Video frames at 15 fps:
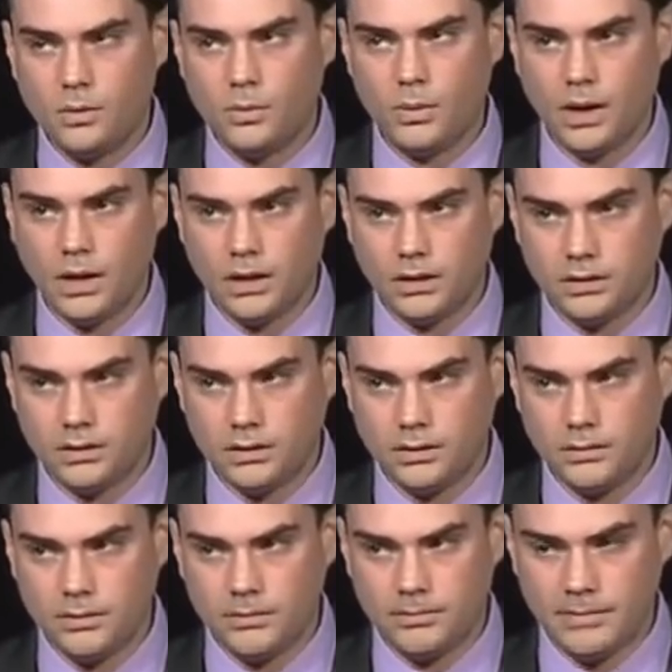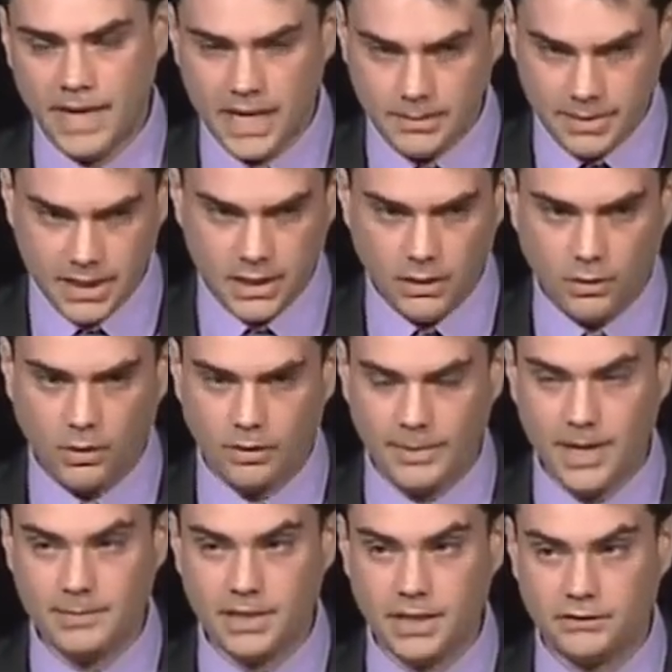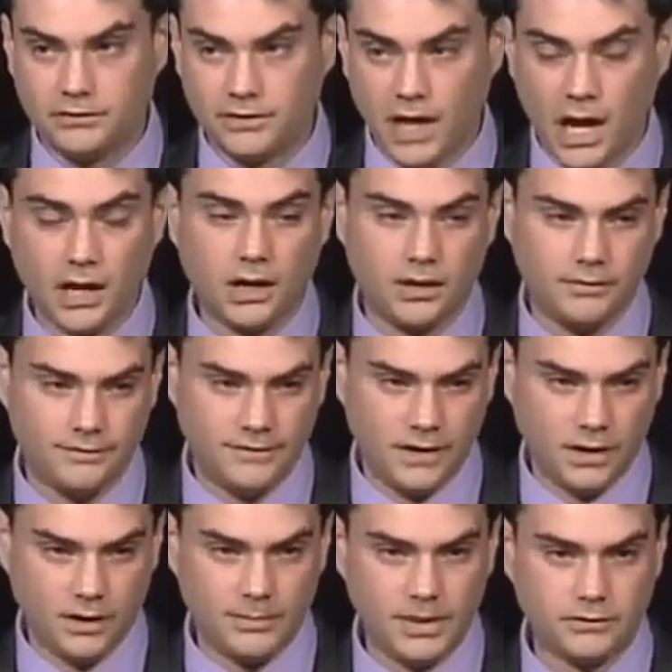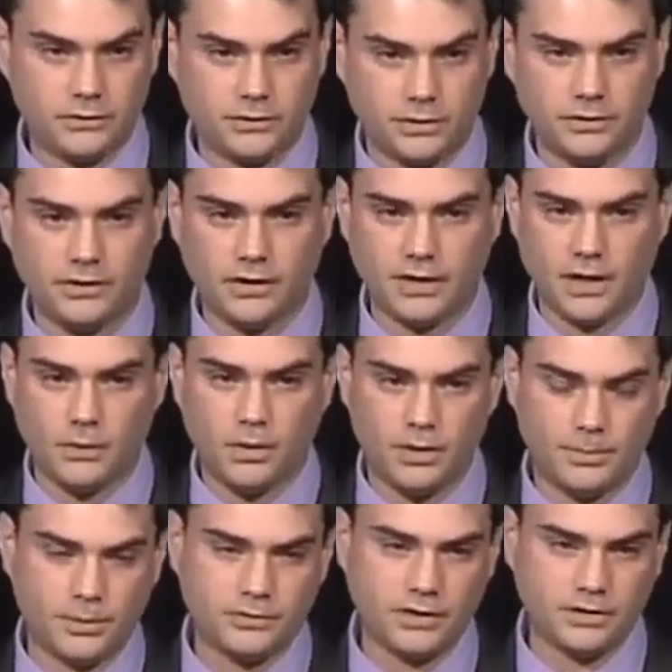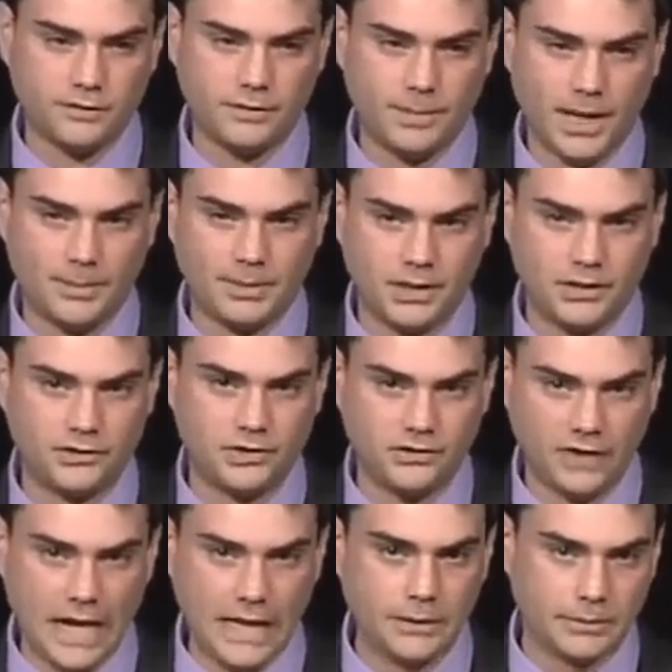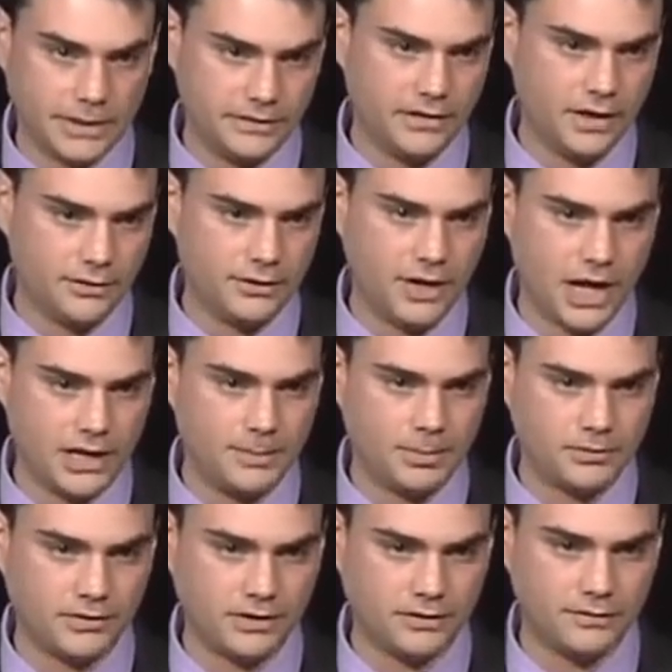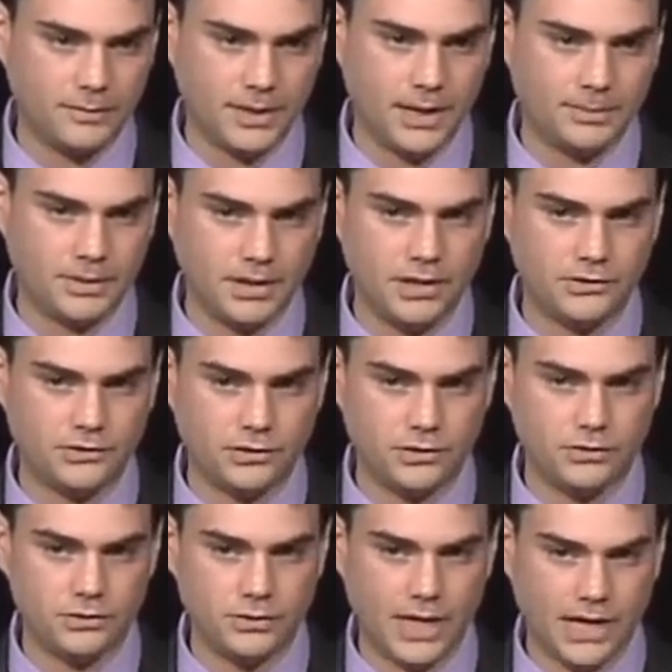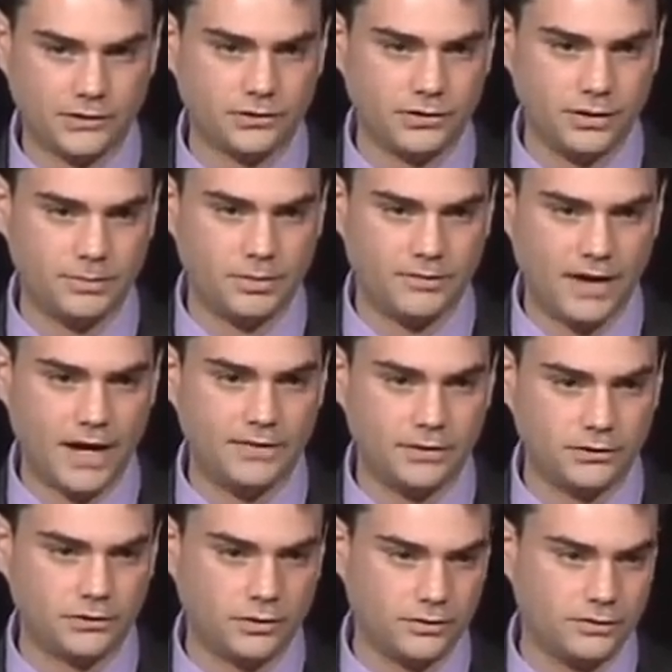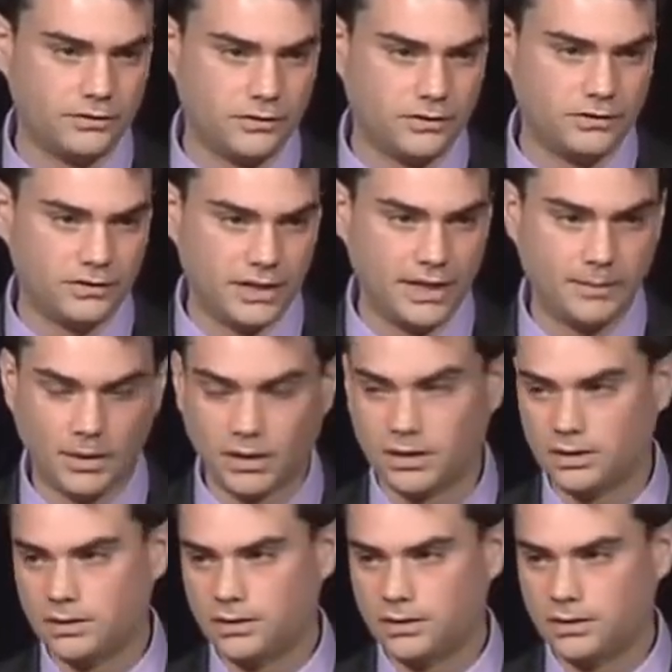well, maybe, or maybe it's not unfair, because it turns out that 1% of the population is hiring the other 90% of the population to actually provide their services and labor.